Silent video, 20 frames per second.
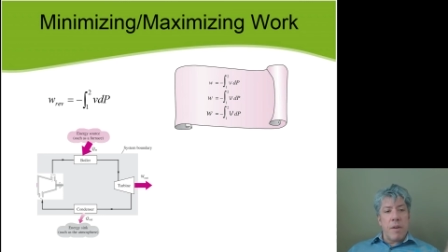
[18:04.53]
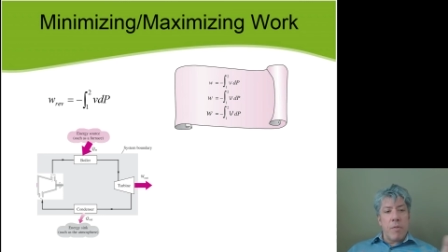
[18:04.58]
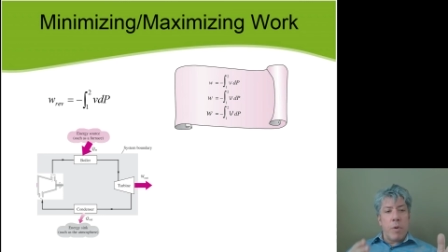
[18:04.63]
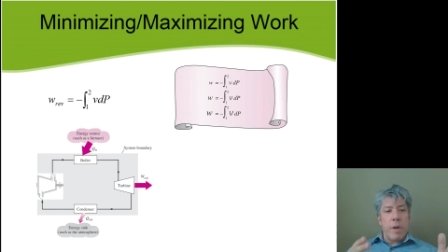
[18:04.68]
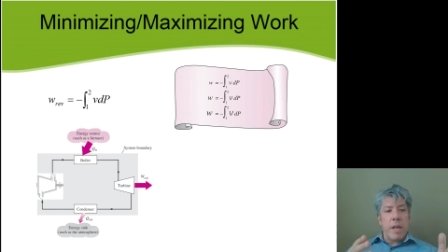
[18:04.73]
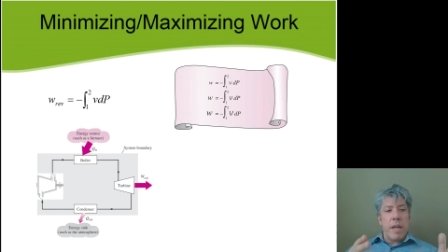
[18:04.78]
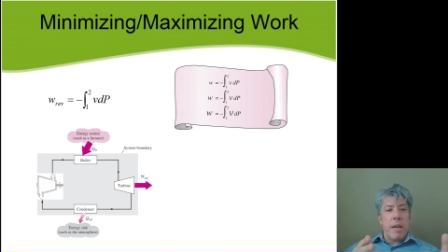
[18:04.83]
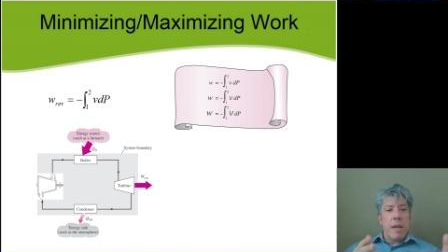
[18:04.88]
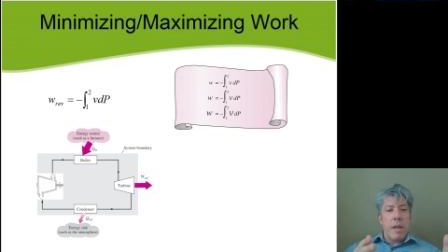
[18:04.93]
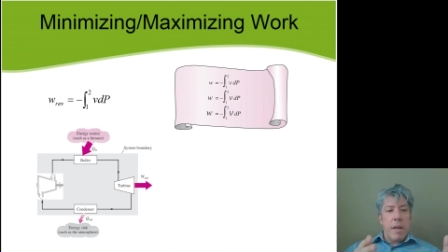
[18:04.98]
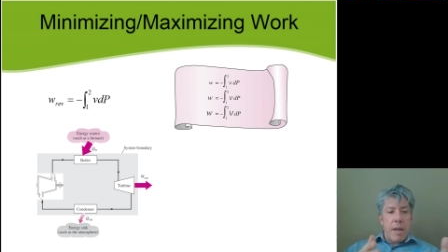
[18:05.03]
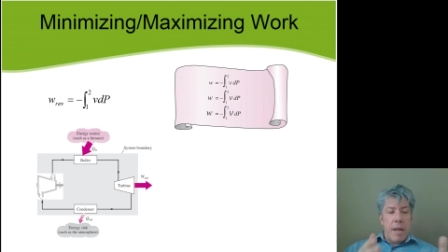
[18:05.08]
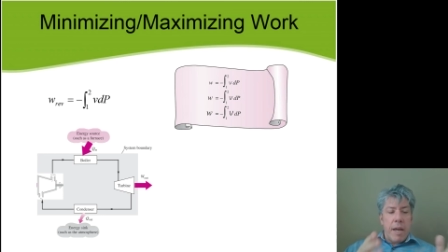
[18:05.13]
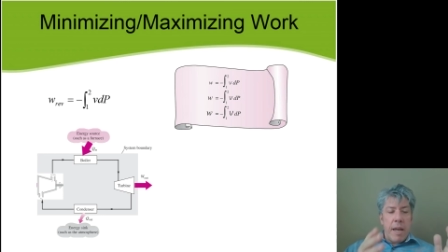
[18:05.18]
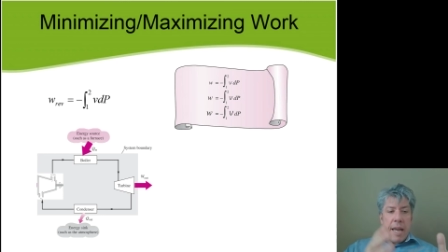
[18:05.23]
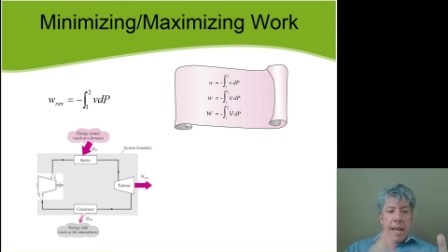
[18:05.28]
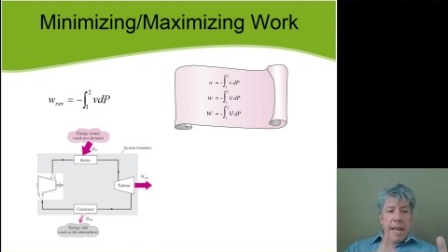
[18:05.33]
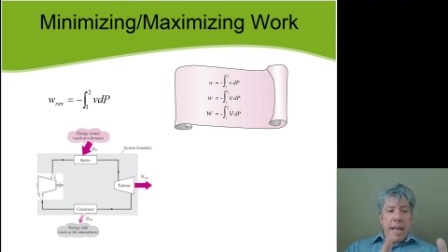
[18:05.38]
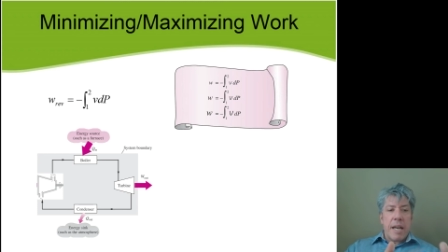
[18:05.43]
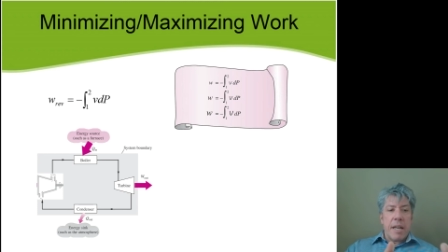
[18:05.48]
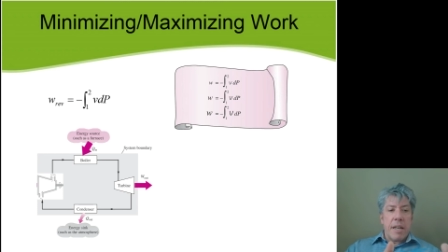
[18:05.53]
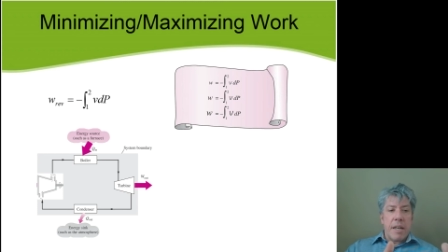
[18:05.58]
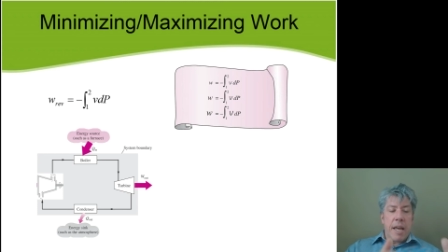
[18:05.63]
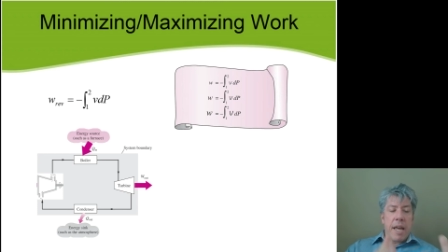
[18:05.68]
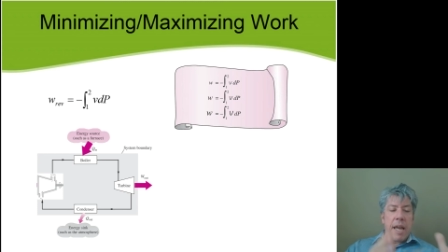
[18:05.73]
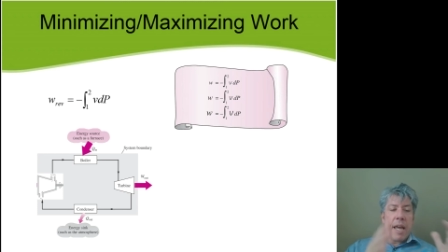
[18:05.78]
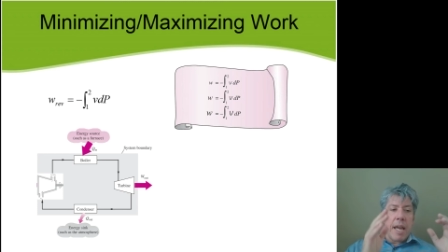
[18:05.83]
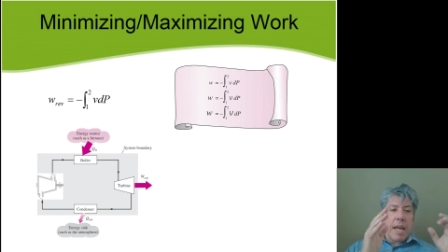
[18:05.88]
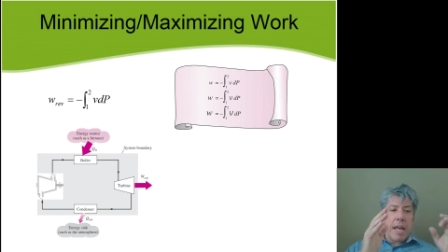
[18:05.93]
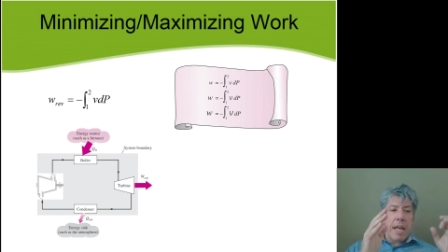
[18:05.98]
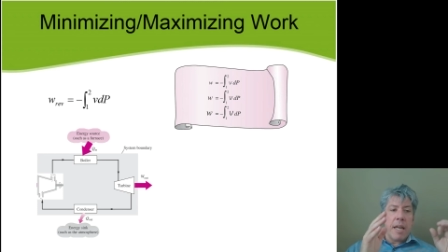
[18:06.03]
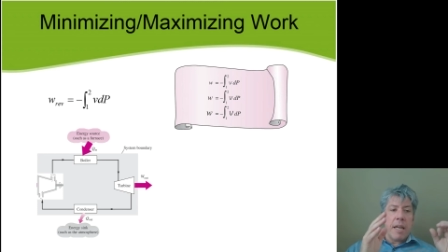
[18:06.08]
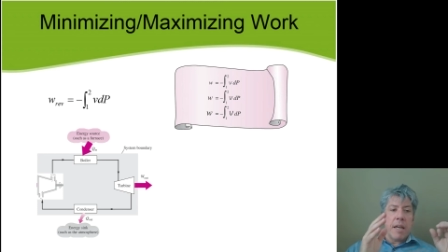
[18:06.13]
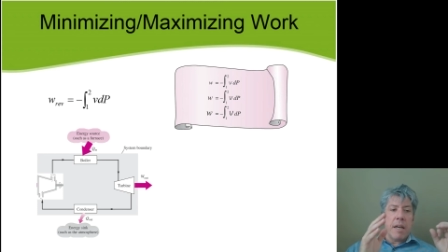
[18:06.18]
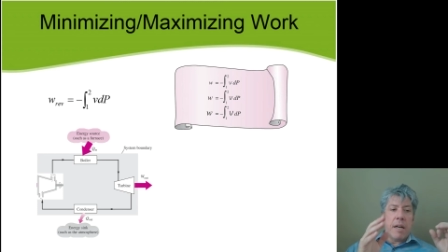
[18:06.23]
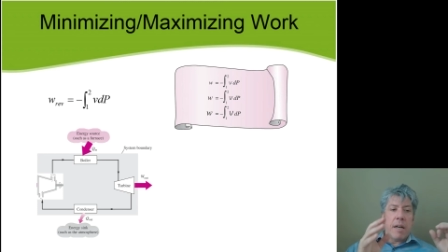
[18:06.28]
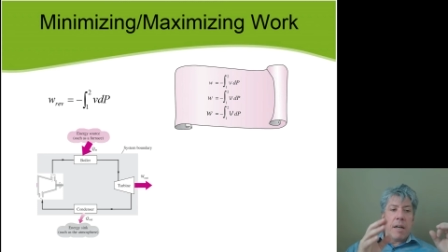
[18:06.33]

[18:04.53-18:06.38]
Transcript: if we had a,